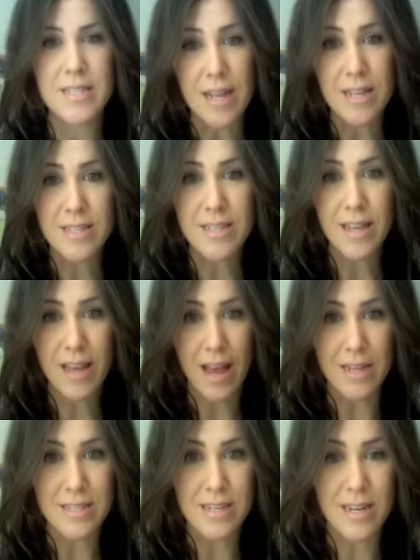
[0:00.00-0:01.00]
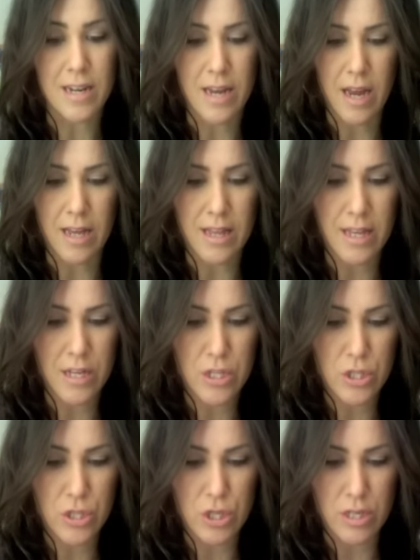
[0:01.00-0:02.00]
salicylic acid in it. I think
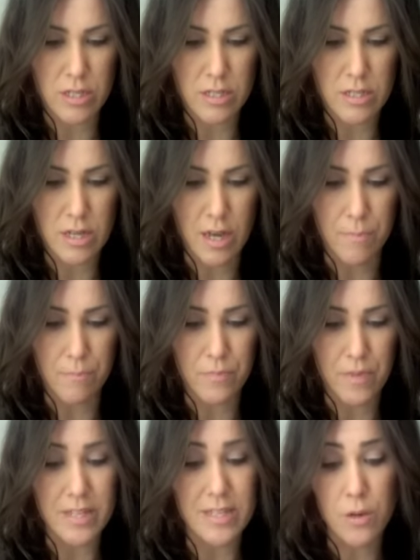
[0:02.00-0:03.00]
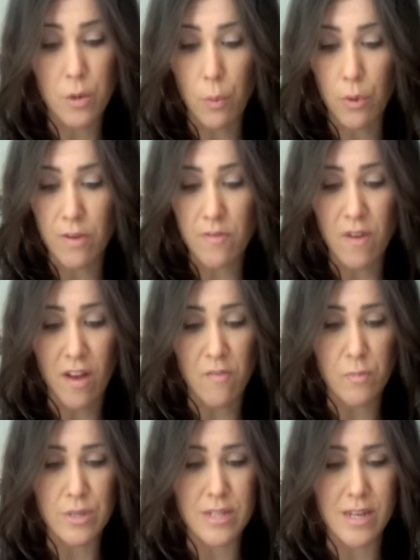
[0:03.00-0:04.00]
it's just
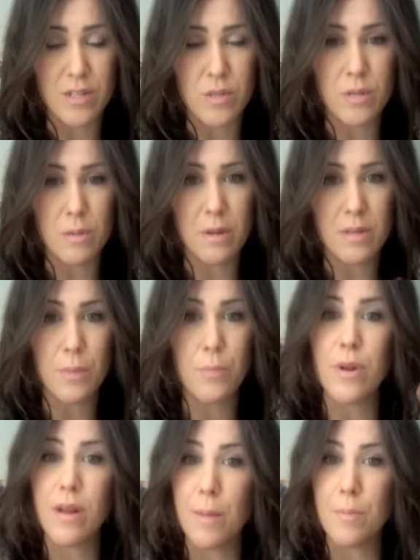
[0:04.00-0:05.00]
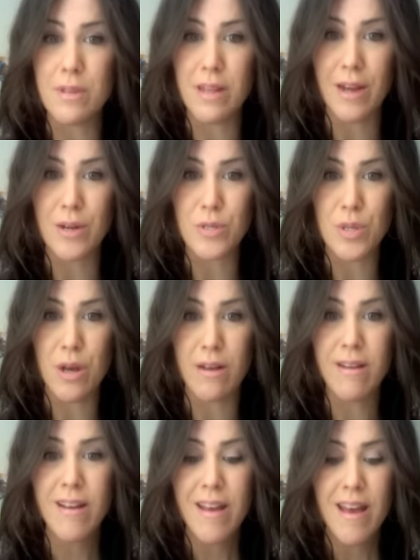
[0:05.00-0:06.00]
0.5%. So sometimes I put a couple layers on,
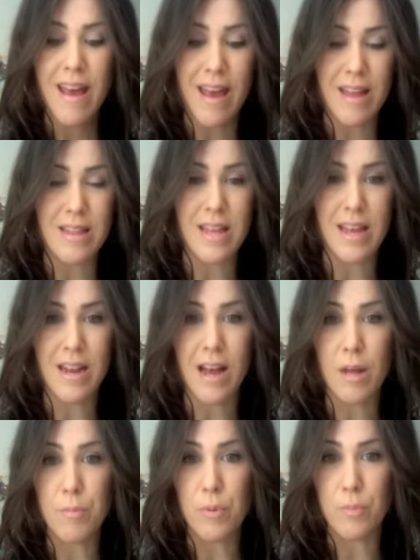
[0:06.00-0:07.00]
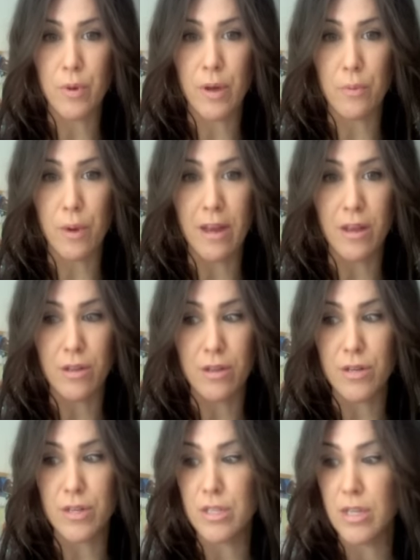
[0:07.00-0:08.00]
and then I'll put my
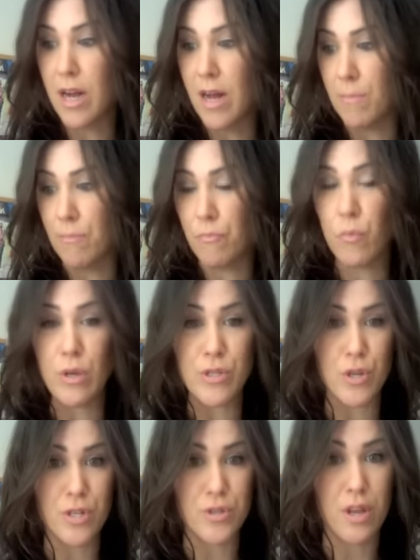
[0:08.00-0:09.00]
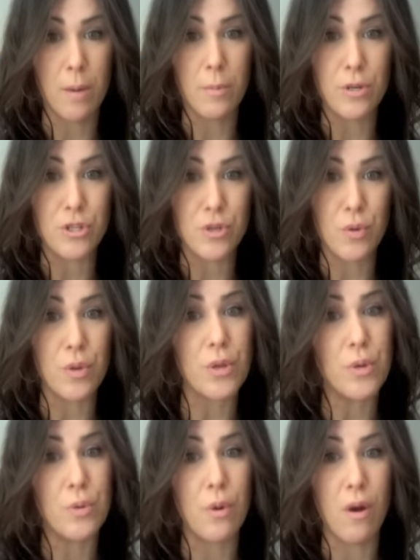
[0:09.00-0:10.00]
regular moisturizer that I'm going to show
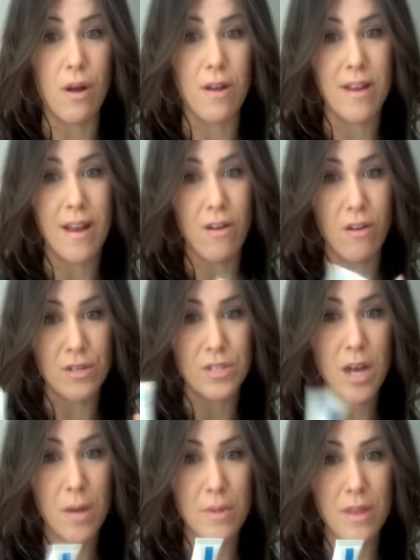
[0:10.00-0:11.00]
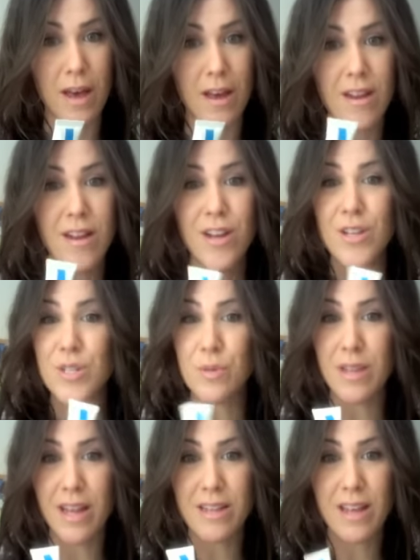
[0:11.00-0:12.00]
you on top of that. So
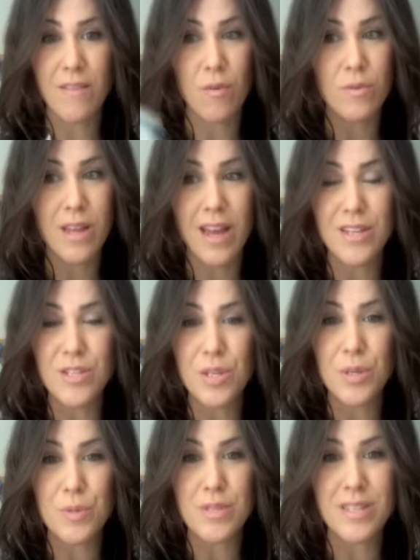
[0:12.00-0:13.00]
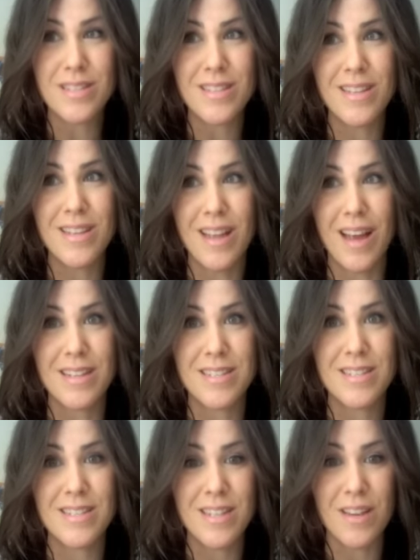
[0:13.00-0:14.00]
lately I've only had to use this in the last
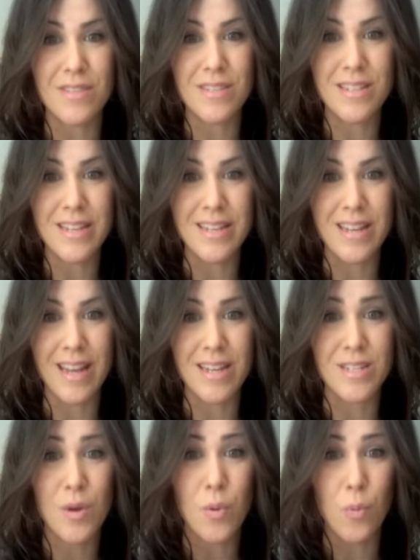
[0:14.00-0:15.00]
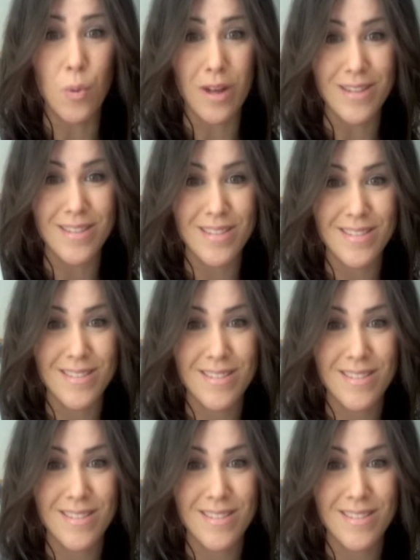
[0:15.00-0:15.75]
17 days once